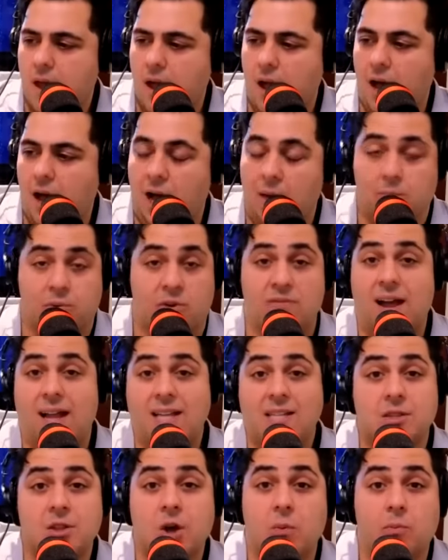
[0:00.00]
Uh,
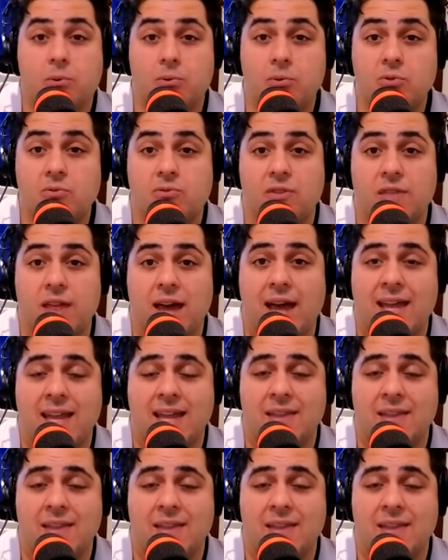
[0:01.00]
provides no proof of that